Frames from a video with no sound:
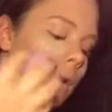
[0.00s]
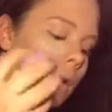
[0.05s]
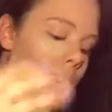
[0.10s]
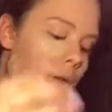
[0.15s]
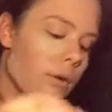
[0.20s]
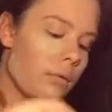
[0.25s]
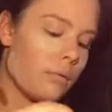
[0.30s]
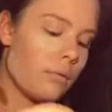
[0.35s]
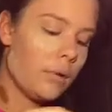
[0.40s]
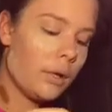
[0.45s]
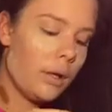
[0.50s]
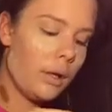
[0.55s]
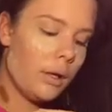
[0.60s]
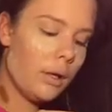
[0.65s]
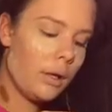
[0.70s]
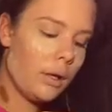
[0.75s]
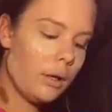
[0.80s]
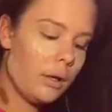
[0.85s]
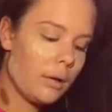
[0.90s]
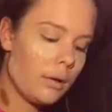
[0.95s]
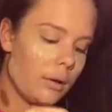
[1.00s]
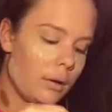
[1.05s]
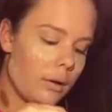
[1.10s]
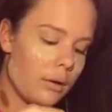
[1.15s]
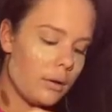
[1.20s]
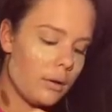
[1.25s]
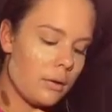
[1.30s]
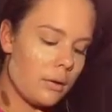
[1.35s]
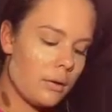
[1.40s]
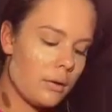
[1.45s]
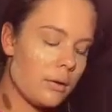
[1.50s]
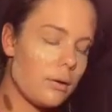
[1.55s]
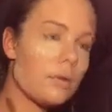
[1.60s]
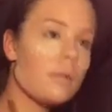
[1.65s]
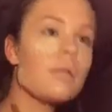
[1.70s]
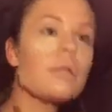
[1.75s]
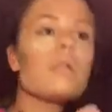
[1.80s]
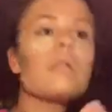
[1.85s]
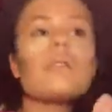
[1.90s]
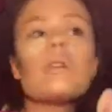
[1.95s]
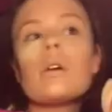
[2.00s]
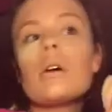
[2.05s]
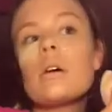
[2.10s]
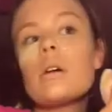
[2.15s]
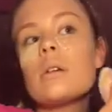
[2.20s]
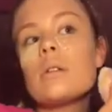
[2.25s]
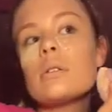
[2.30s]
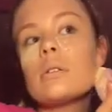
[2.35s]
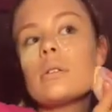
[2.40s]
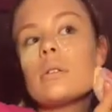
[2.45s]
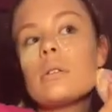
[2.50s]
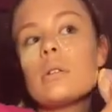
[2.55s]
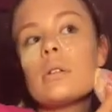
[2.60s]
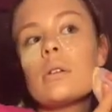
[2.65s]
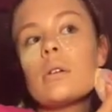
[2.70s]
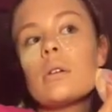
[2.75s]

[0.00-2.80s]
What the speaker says: in a really nice,